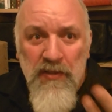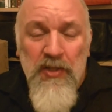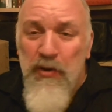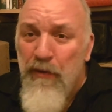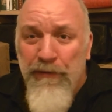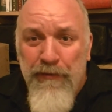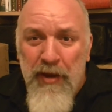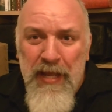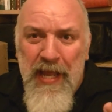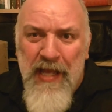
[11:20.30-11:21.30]
two or
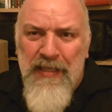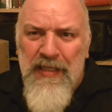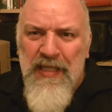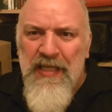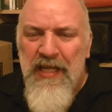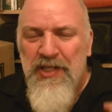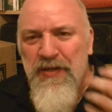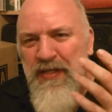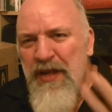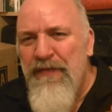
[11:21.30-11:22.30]
three hits. This hits
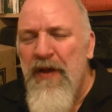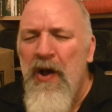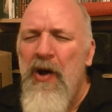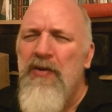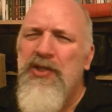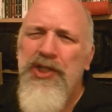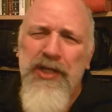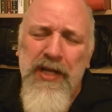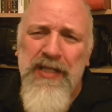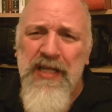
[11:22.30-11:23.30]
you. Diff oh,
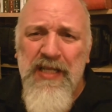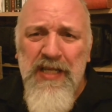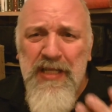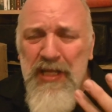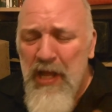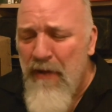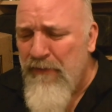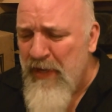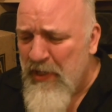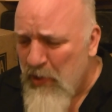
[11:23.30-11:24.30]
jeez, this is
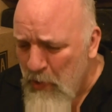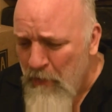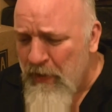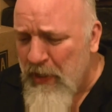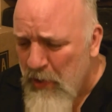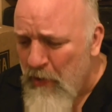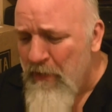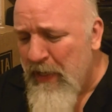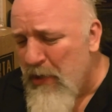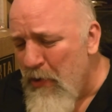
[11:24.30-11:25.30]
lovely. Glory,
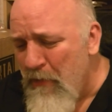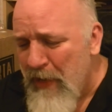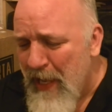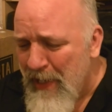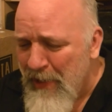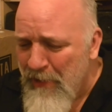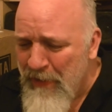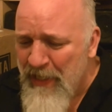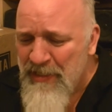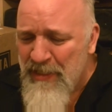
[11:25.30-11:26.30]
glory, glory,
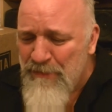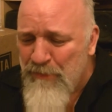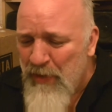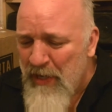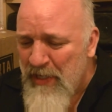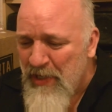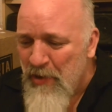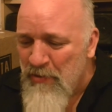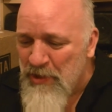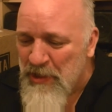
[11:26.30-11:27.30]
hallelujah. This is bloody
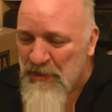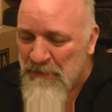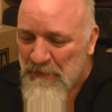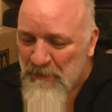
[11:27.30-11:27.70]
gorgeous.